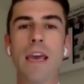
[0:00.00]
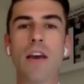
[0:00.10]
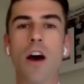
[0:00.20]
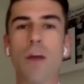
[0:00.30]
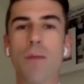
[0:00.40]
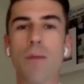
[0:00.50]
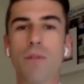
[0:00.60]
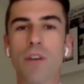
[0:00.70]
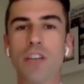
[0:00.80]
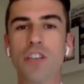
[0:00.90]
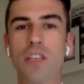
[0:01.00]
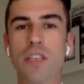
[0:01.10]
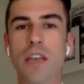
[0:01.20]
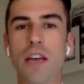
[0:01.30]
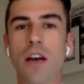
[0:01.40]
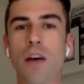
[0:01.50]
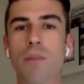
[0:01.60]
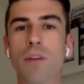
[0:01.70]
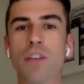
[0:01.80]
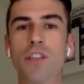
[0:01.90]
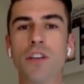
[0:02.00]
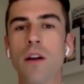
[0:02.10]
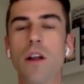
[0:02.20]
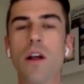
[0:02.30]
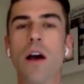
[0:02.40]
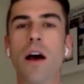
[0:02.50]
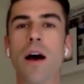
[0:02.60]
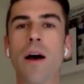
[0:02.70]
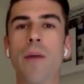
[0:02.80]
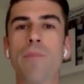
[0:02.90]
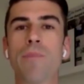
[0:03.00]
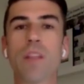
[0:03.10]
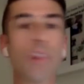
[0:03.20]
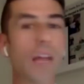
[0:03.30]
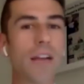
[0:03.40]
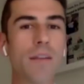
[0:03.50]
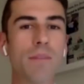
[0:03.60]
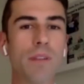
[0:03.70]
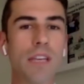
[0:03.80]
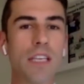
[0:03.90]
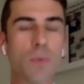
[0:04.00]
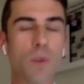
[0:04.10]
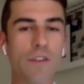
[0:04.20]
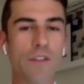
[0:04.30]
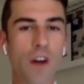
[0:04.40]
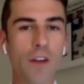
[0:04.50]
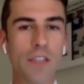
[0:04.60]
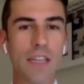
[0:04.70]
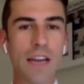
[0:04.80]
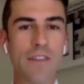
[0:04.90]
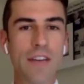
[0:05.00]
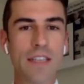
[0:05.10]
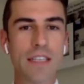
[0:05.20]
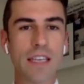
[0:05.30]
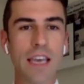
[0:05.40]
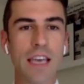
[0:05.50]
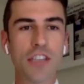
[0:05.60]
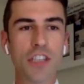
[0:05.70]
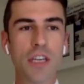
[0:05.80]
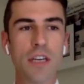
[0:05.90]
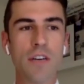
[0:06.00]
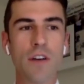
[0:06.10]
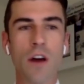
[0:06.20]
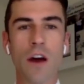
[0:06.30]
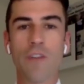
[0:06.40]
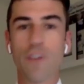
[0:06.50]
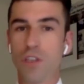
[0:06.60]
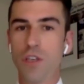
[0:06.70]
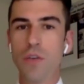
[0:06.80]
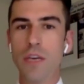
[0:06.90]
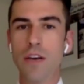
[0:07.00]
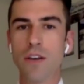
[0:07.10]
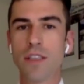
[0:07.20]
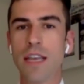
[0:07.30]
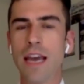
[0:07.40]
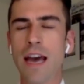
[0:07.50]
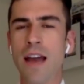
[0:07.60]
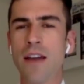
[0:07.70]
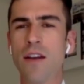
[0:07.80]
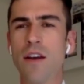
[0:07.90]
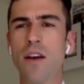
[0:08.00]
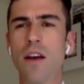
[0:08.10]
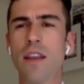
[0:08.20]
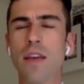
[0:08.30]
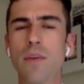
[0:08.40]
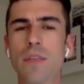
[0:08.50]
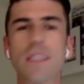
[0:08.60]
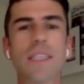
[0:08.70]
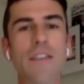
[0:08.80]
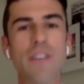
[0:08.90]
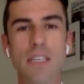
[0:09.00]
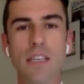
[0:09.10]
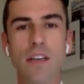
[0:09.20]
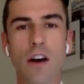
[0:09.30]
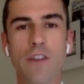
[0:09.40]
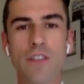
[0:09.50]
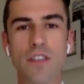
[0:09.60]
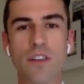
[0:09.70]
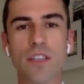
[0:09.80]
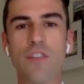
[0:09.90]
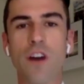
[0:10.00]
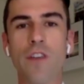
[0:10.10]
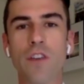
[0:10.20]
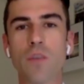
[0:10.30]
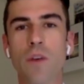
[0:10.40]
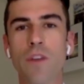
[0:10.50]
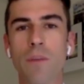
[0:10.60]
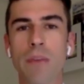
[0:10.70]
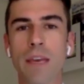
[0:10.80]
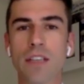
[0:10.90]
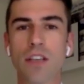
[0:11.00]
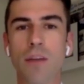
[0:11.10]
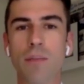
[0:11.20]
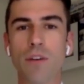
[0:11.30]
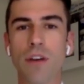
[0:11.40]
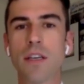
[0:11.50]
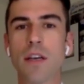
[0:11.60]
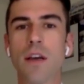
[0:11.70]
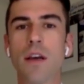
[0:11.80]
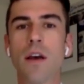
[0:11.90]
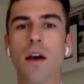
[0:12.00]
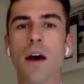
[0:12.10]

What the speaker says: They do big operations like Operation Hobart. London police were involved in that investigation. For 2 years, they had, I think it was 17 officers involved. It was one of their biggest operations.